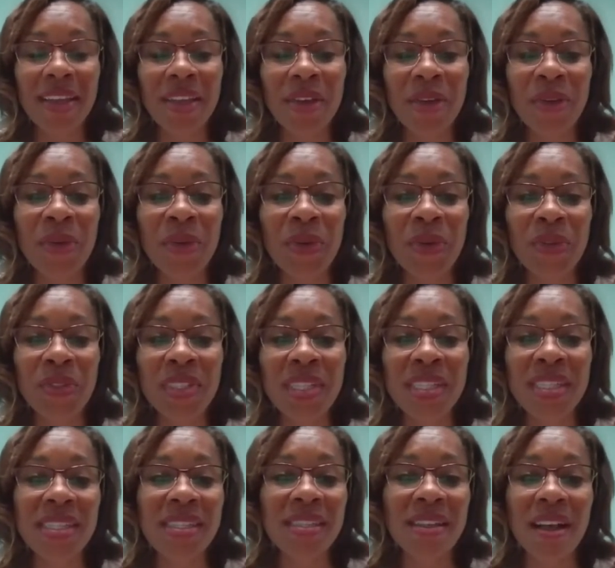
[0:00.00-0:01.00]

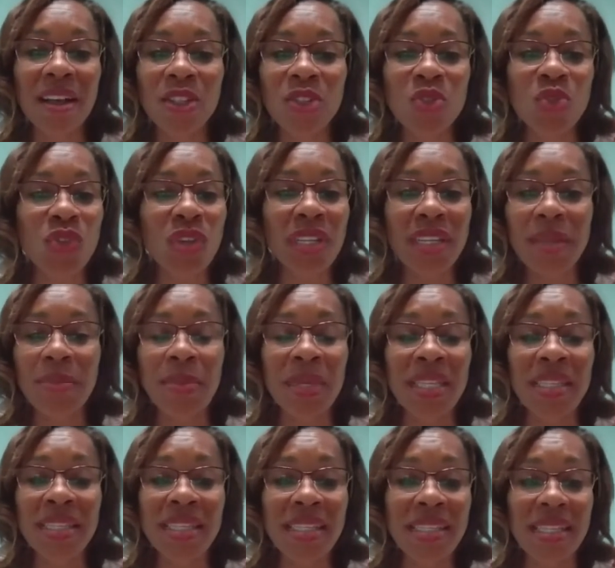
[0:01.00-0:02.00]
This is all strictly
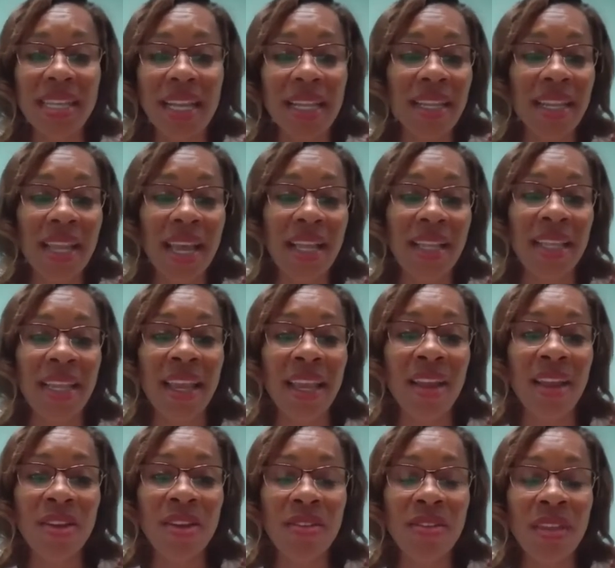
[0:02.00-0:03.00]
business, and
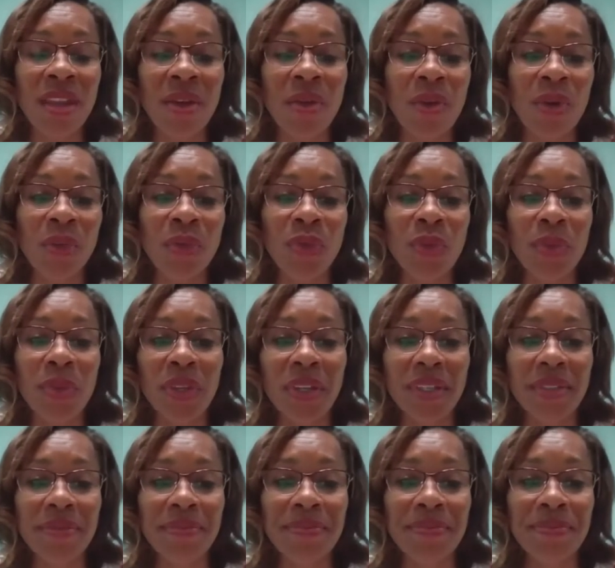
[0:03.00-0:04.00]
they're out for blood.